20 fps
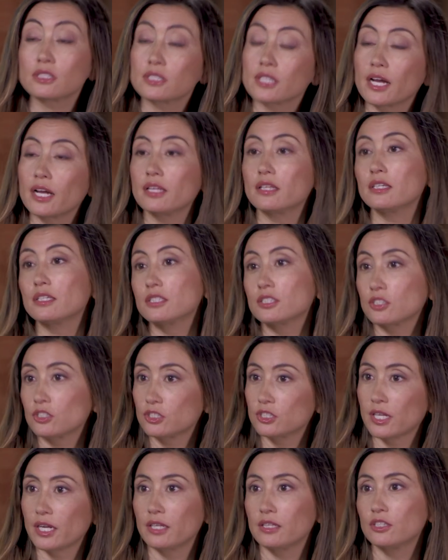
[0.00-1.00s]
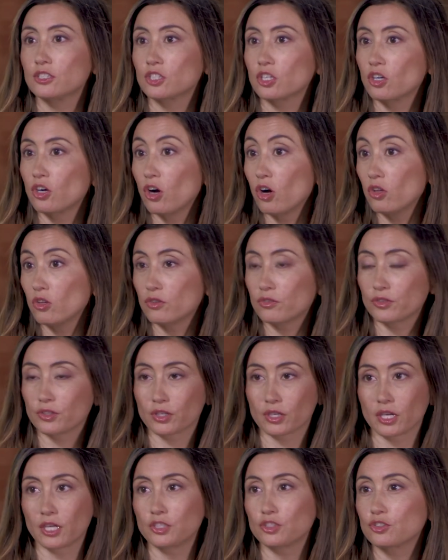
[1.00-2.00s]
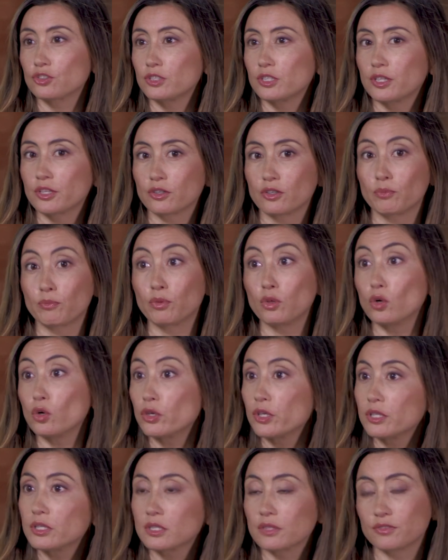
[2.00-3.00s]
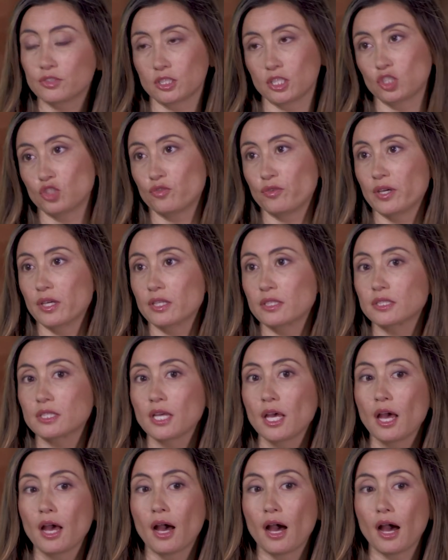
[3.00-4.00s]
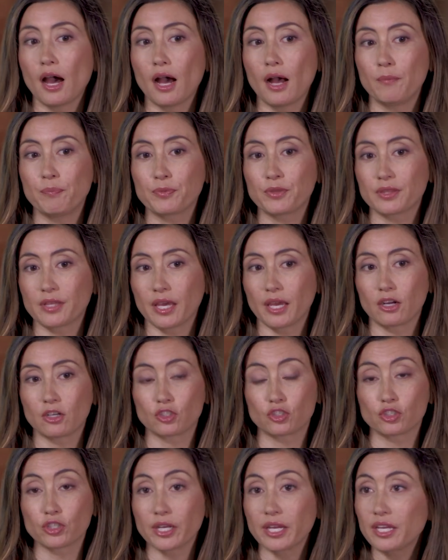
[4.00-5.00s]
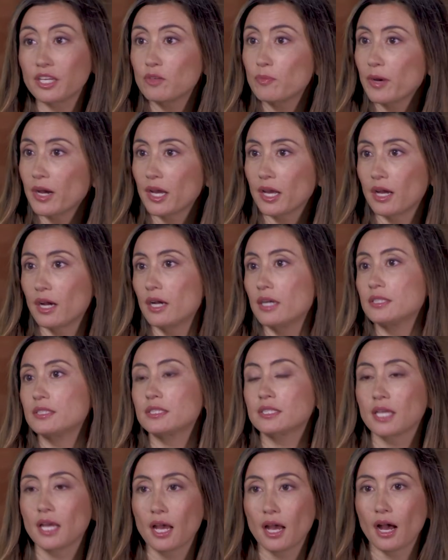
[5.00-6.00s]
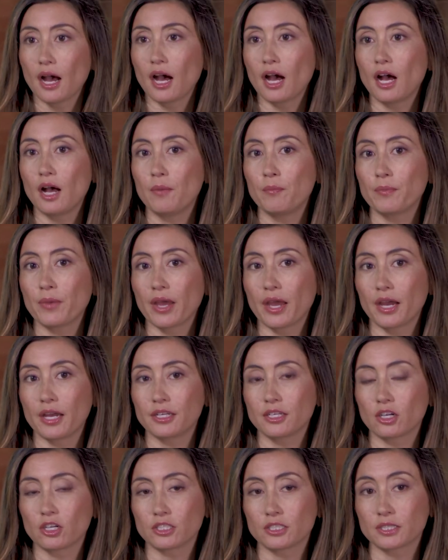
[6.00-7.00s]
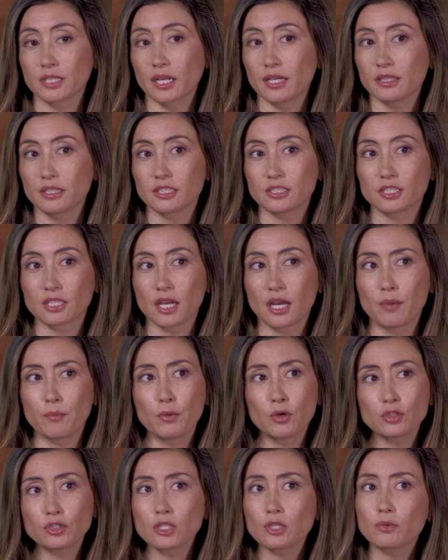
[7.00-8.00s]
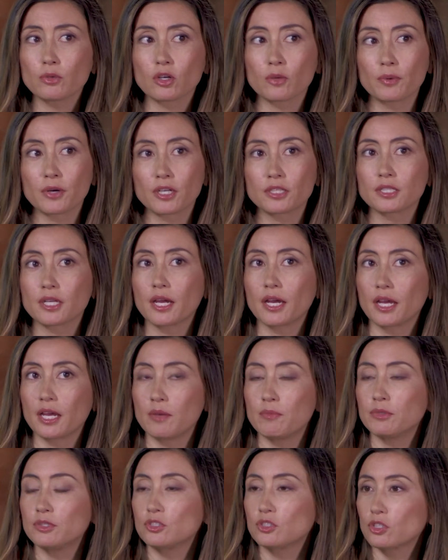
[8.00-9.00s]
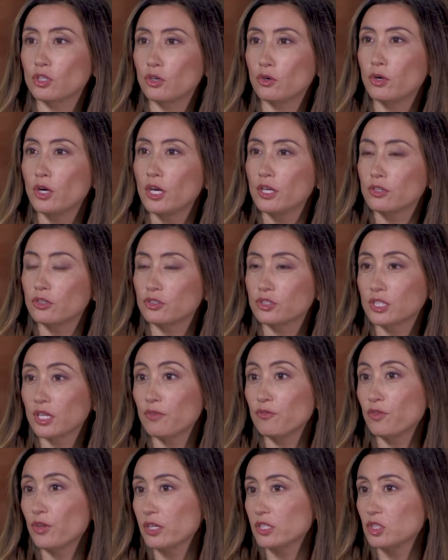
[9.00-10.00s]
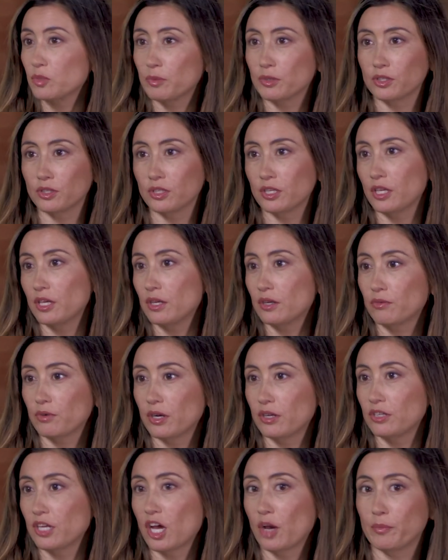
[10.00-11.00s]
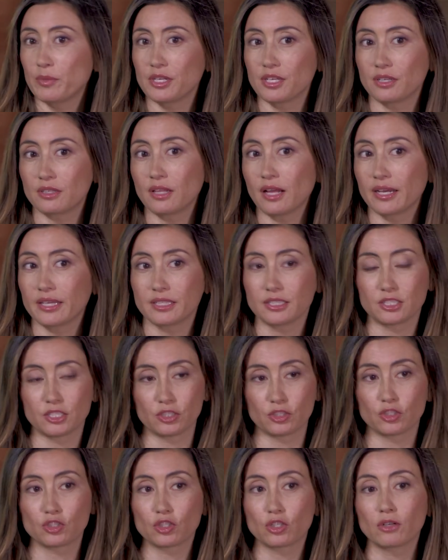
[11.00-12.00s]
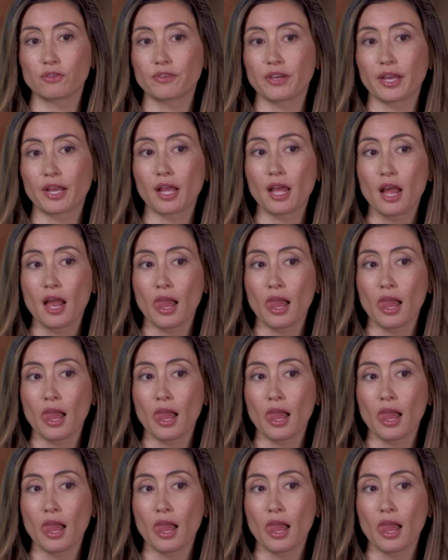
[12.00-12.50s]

stylists. Our stylists are all over the country. They're employees of Stitch Fix. Um, they are trained by us, um, and our stylists uh, mostly work part-time, and so there's some flexibility in around how many clients they're serving.